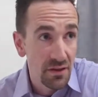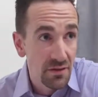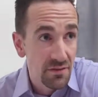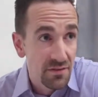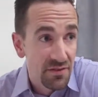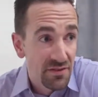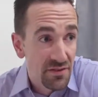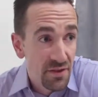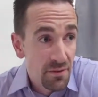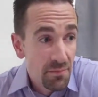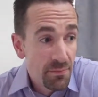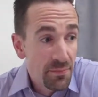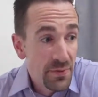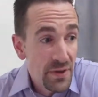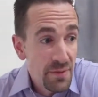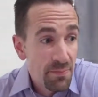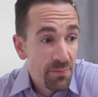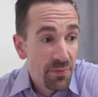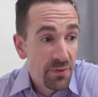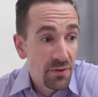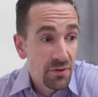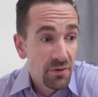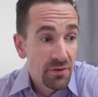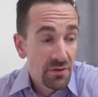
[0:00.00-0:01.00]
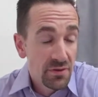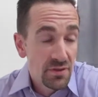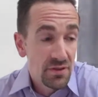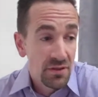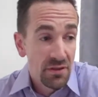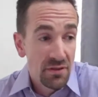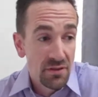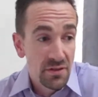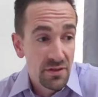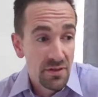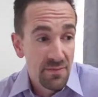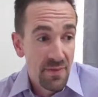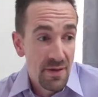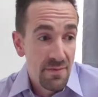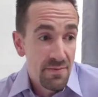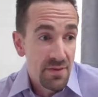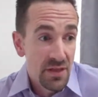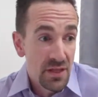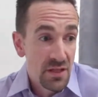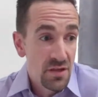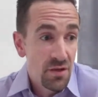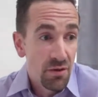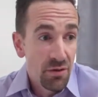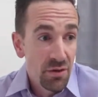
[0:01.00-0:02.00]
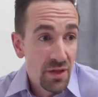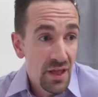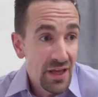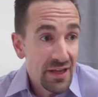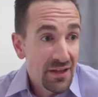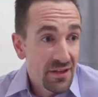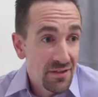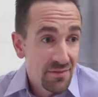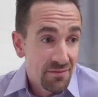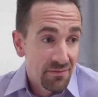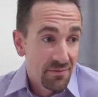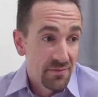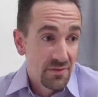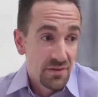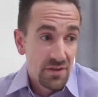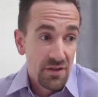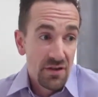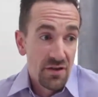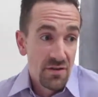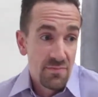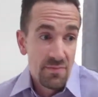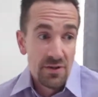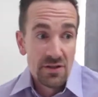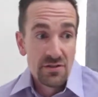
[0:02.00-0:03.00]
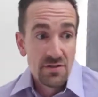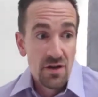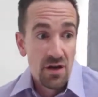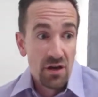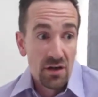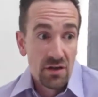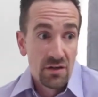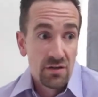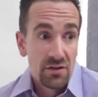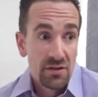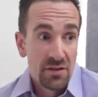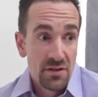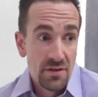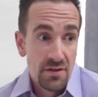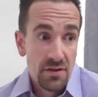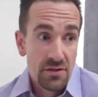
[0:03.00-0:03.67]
some people, maybe they don't like hearing me talk.